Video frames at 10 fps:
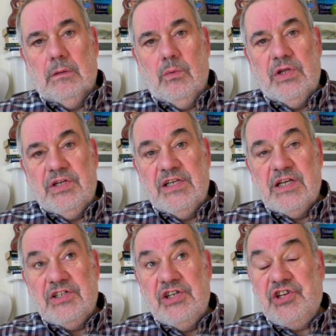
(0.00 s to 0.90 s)
which is
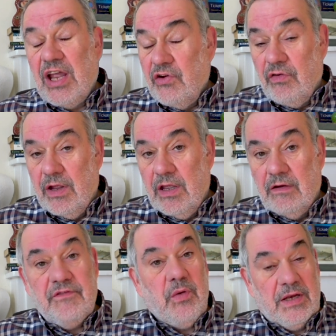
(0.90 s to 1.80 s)
actually January
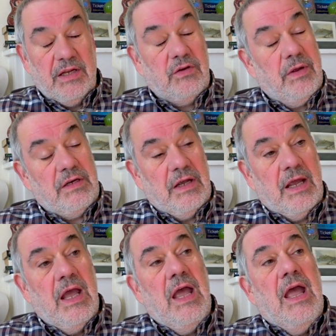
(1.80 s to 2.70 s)
of 2020.
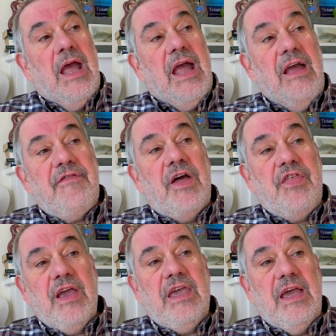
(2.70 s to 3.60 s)
If I
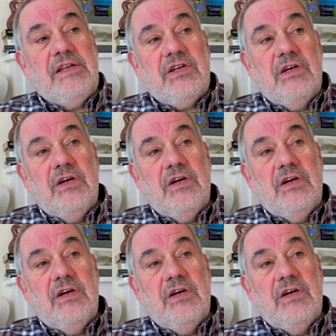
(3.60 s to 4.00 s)
think it